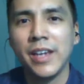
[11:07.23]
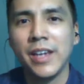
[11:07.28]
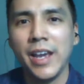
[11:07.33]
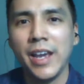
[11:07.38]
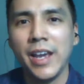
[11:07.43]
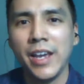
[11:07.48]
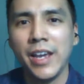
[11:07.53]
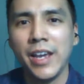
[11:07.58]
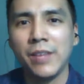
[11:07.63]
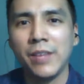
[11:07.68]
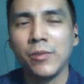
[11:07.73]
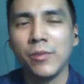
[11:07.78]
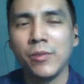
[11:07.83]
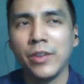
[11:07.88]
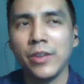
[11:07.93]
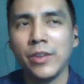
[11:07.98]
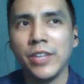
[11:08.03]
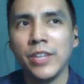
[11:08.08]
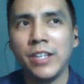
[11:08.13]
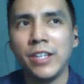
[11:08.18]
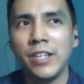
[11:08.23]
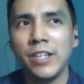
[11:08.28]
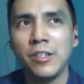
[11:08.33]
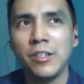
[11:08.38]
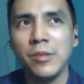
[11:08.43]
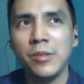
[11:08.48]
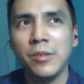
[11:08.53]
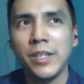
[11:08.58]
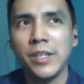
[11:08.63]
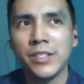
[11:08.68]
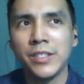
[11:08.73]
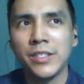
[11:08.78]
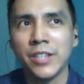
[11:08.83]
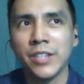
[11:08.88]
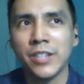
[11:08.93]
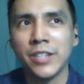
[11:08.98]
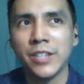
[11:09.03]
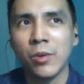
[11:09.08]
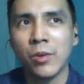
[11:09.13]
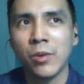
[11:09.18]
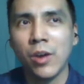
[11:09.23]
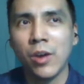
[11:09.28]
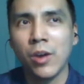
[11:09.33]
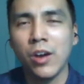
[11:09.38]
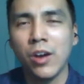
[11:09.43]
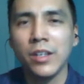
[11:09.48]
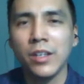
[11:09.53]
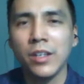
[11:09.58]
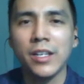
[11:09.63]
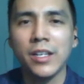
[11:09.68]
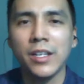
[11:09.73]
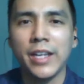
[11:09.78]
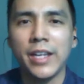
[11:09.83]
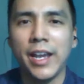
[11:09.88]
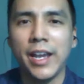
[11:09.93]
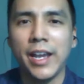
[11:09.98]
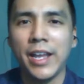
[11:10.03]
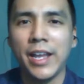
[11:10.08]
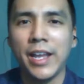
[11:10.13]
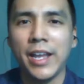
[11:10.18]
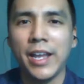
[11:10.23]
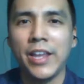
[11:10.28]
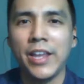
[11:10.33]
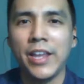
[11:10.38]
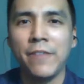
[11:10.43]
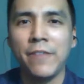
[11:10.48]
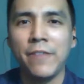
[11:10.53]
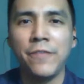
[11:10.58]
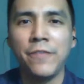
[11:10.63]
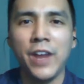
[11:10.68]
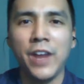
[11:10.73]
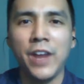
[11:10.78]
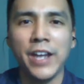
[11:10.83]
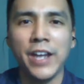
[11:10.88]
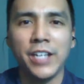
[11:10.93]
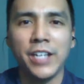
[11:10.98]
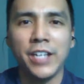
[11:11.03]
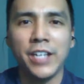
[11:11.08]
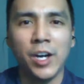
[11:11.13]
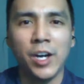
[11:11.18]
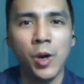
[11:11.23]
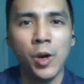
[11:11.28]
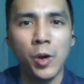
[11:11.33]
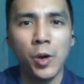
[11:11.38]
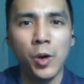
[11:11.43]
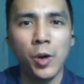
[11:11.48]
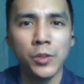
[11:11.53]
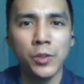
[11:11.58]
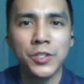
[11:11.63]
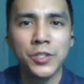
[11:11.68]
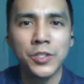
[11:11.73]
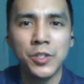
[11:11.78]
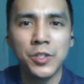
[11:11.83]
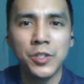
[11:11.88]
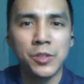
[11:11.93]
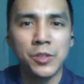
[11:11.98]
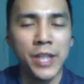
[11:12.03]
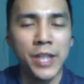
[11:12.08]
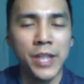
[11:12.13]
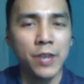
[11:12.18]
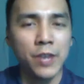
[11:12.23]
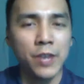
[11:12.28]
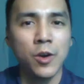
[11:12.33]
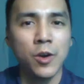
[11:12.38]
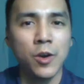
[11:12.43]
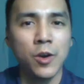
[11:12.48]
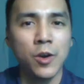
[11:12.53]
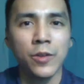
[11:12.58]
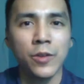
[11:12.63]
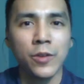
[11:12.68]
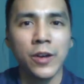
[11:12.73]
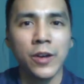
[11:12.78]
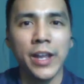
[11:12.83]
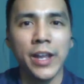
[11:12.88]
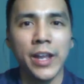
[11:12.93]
And what they do is they crawl and they find a host to take over,